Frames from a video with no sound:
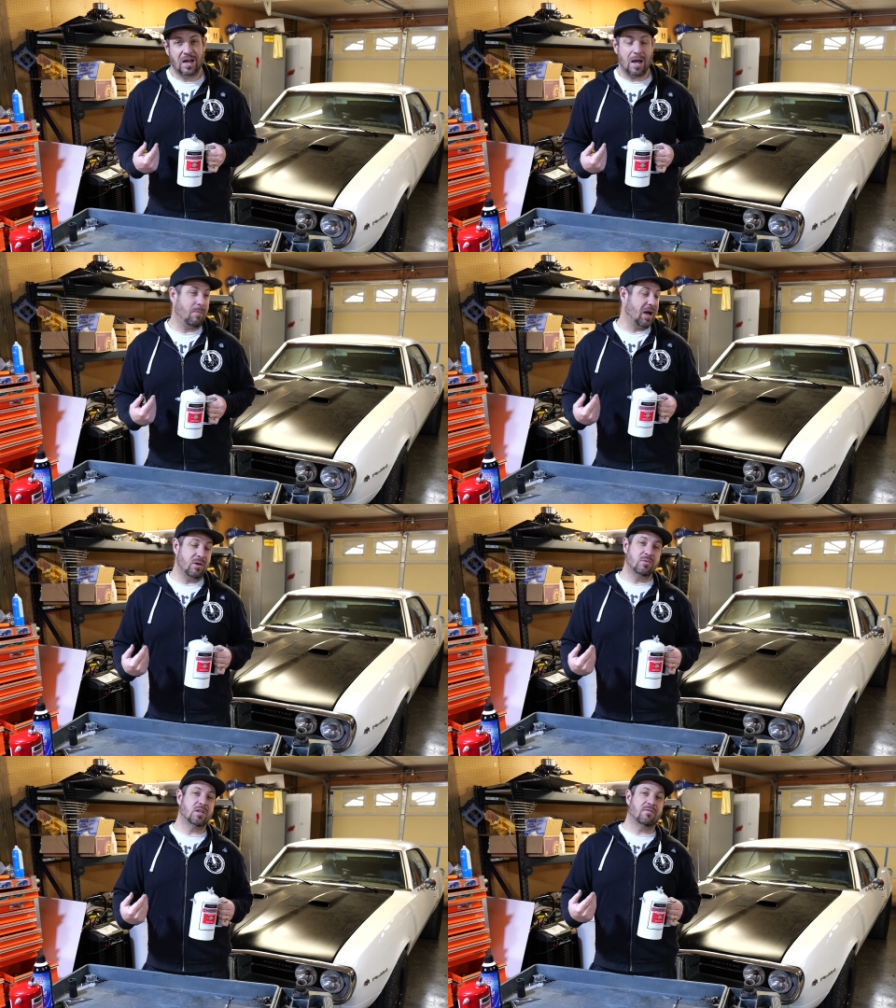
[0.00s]
I buy
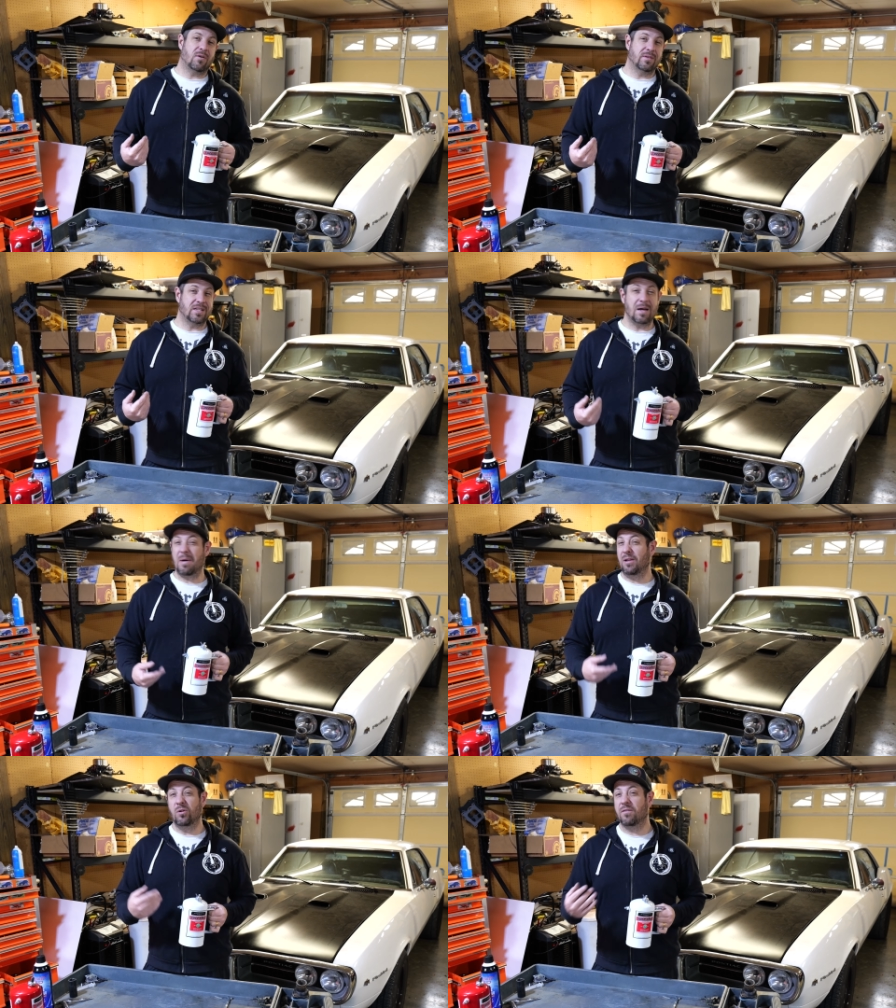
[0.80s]
new stuff all the time.
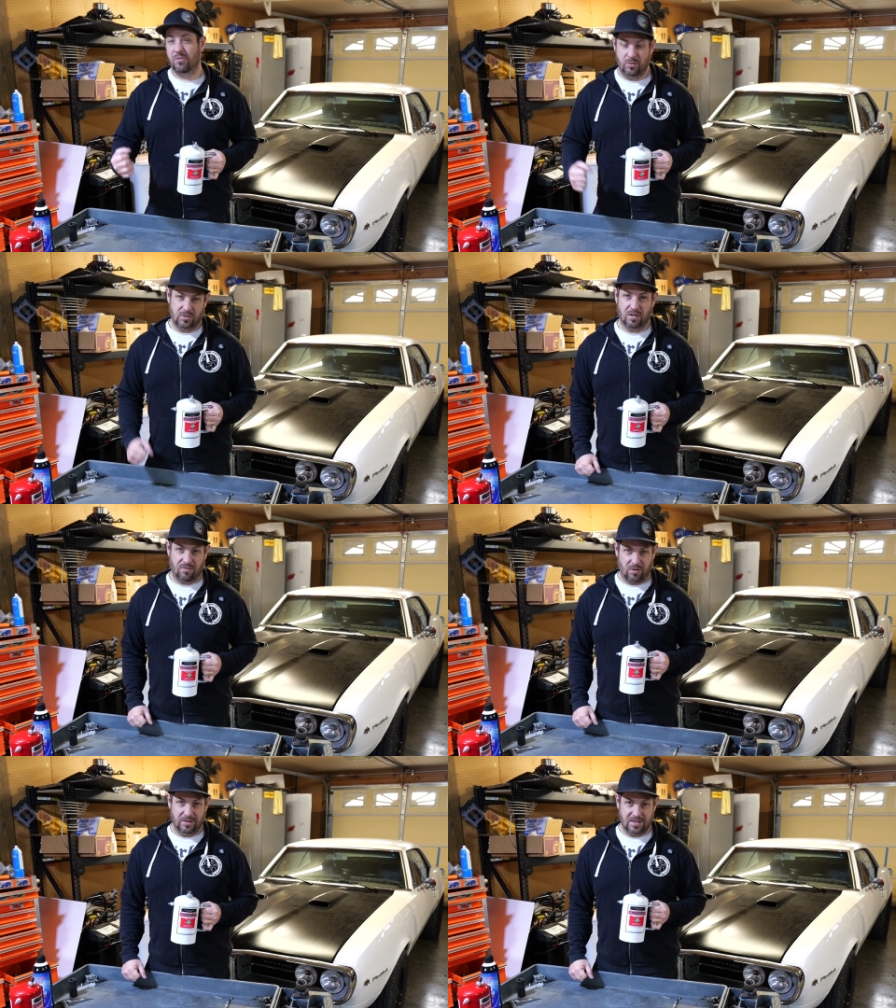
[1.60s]
I look for new stuff
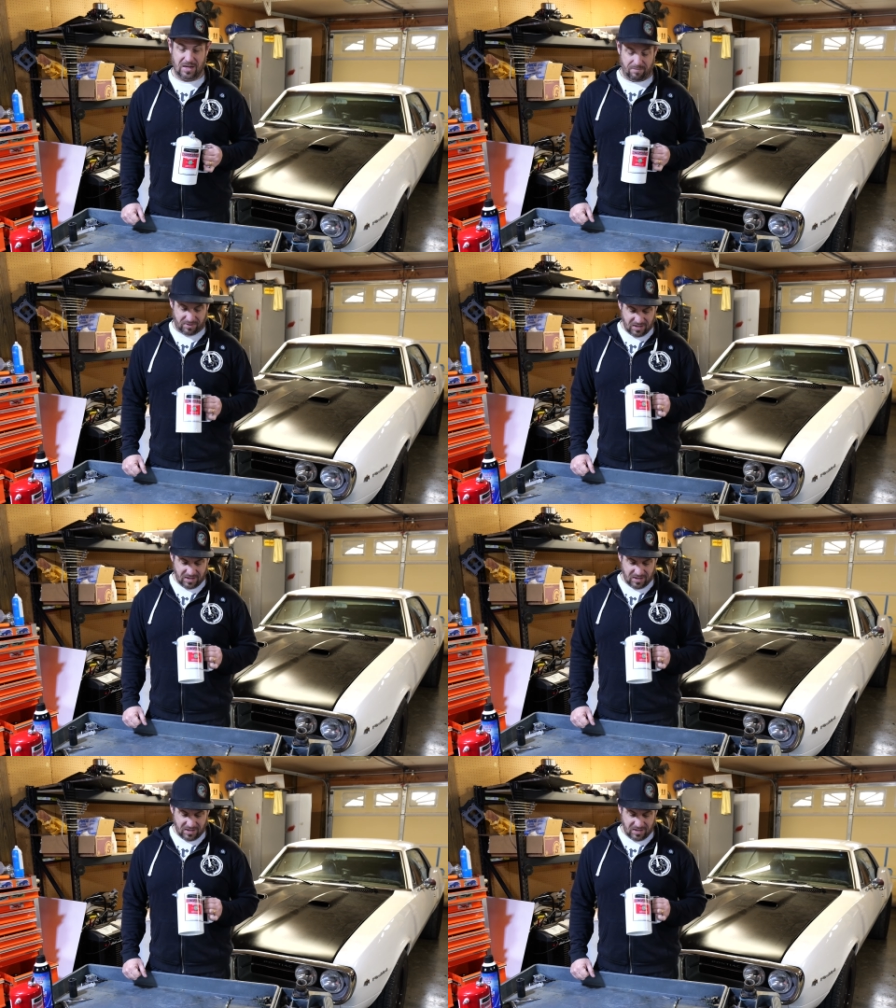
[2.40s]
all the time.